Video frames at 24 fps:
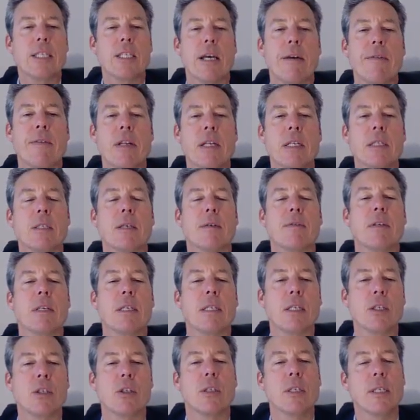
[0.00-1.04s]
Attach
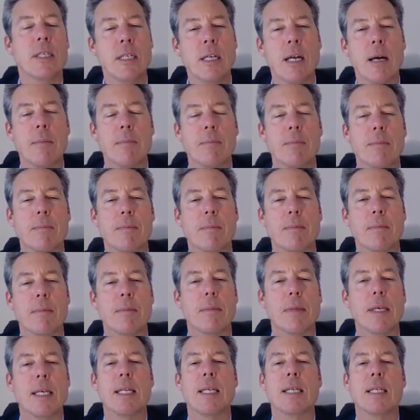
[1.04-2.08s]
evidence of the additional income.
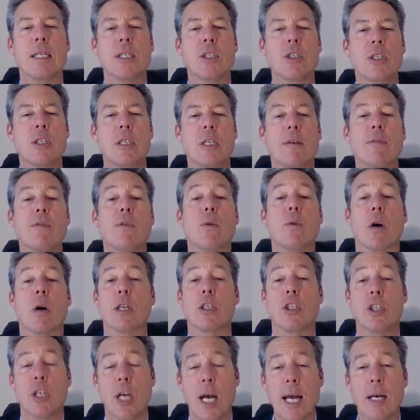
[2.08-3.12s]
In addition,
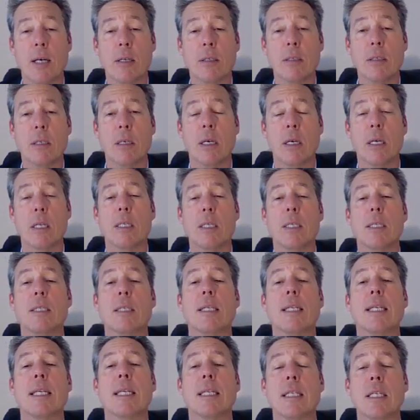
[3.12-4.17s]
if you are a child,
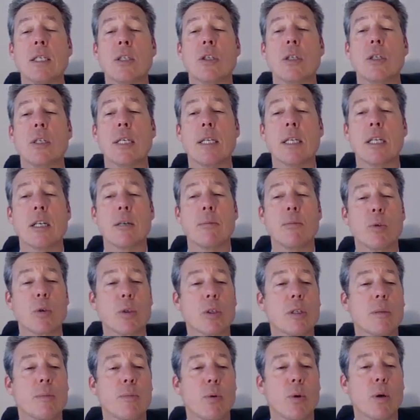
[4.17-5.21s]
list any additional
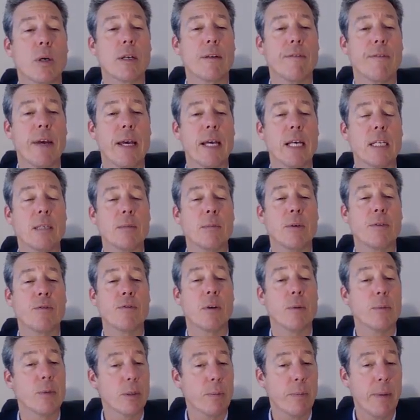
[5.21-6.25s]
income or support
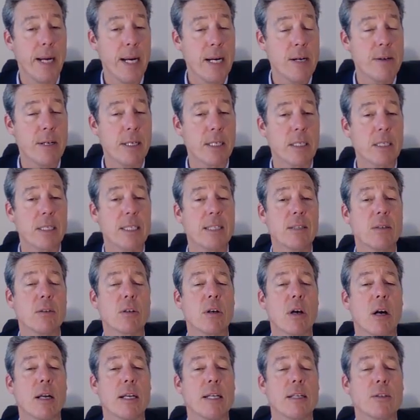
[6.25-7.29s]
available from your parents,
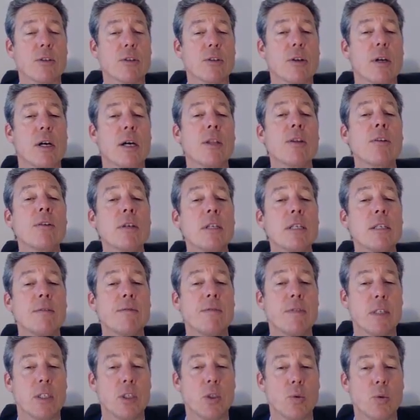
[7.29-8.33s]
legal guardians, or
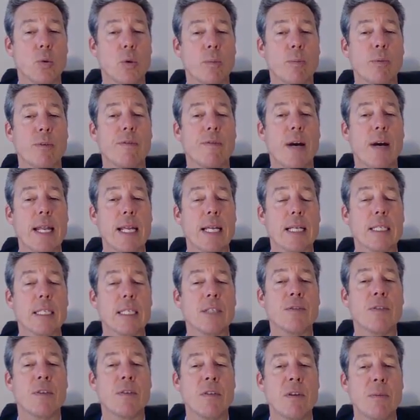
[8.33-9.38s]
other individual
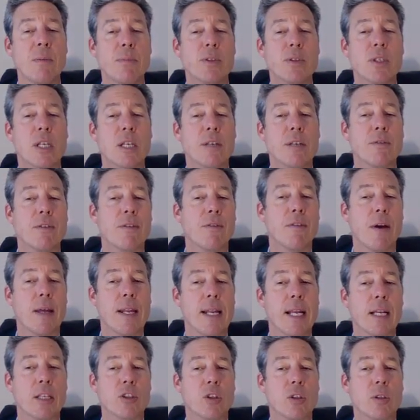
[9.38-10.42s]
providing at least fifty percent of
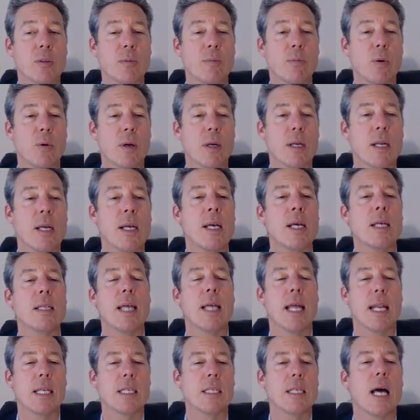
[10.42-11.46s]
your financial support
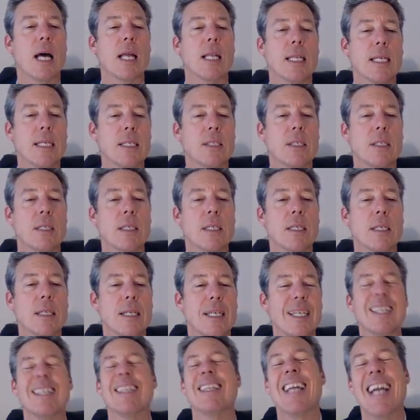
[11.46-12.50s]
that is not
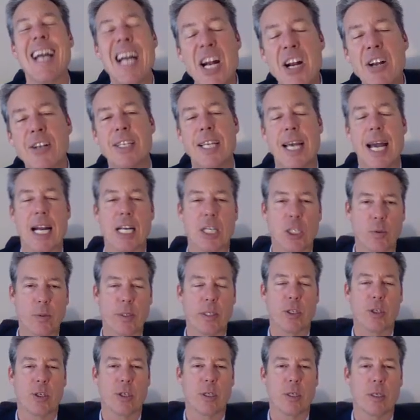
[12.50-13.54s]
listed in their
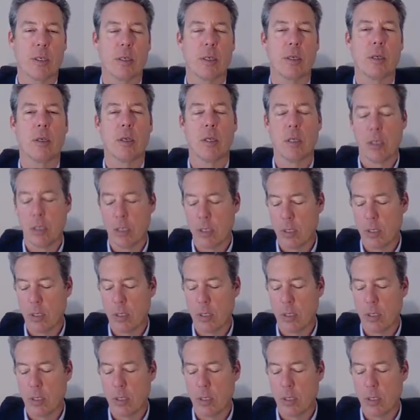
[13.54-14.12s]
tax return.